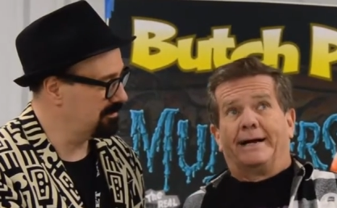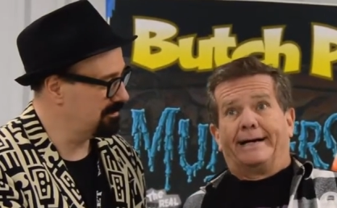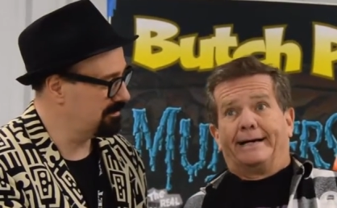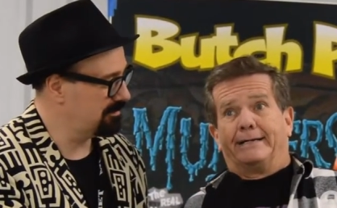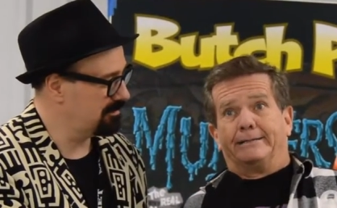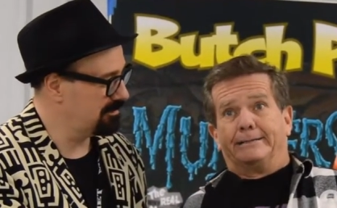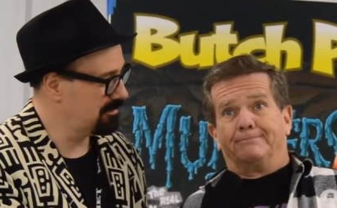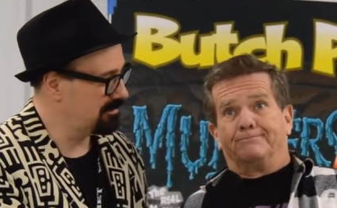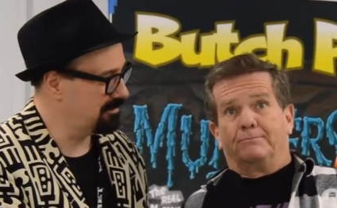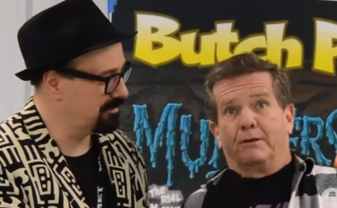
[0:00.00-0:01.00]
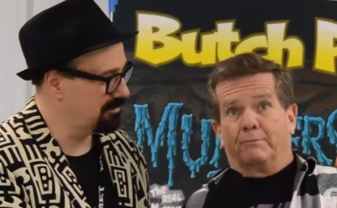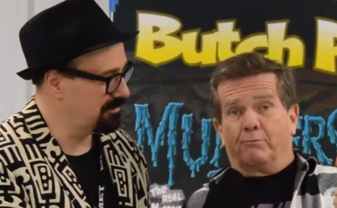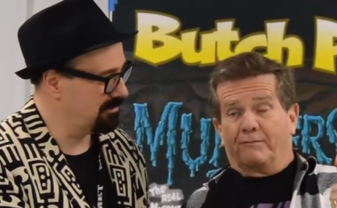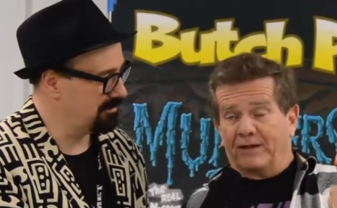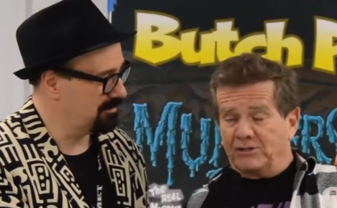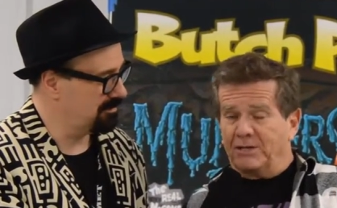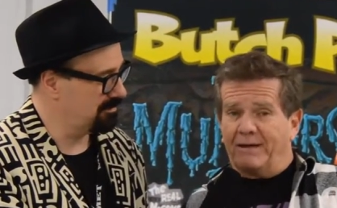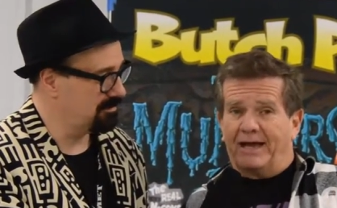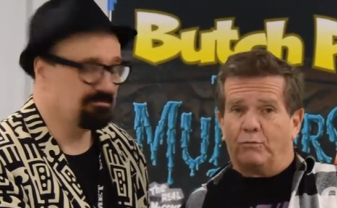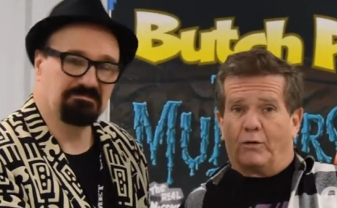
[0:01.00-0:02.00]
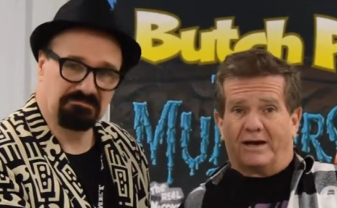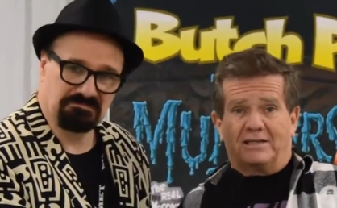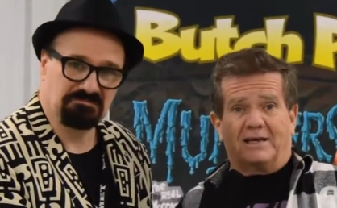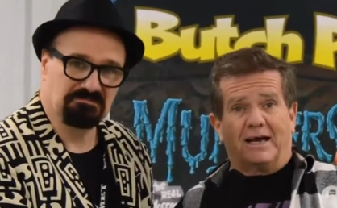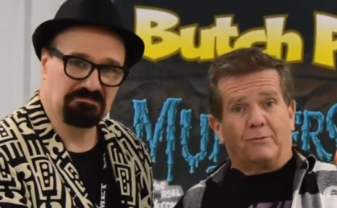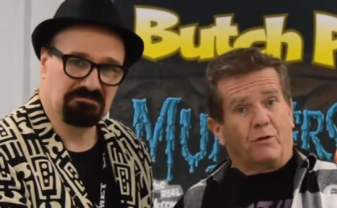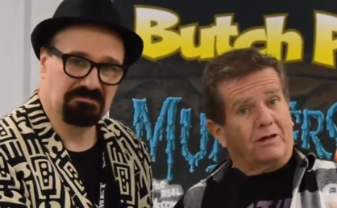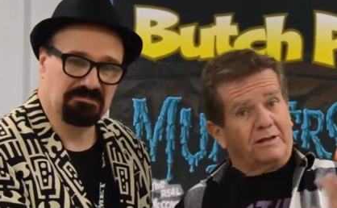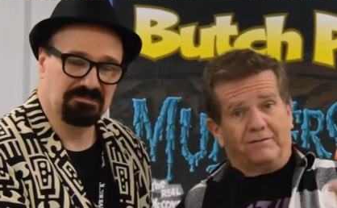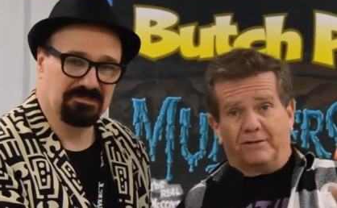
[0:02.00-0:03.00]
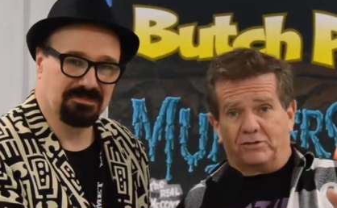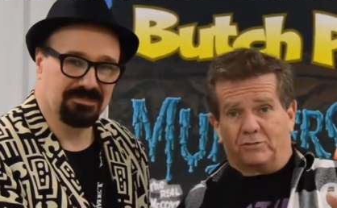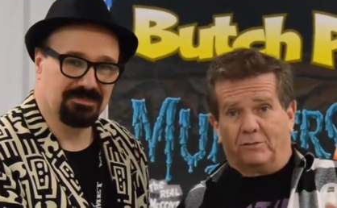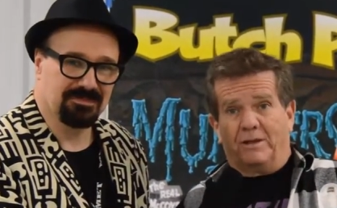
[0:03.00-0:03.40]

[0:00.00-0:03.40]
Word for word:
Speaker 1: um, professionally made, one at a time. They're all individual.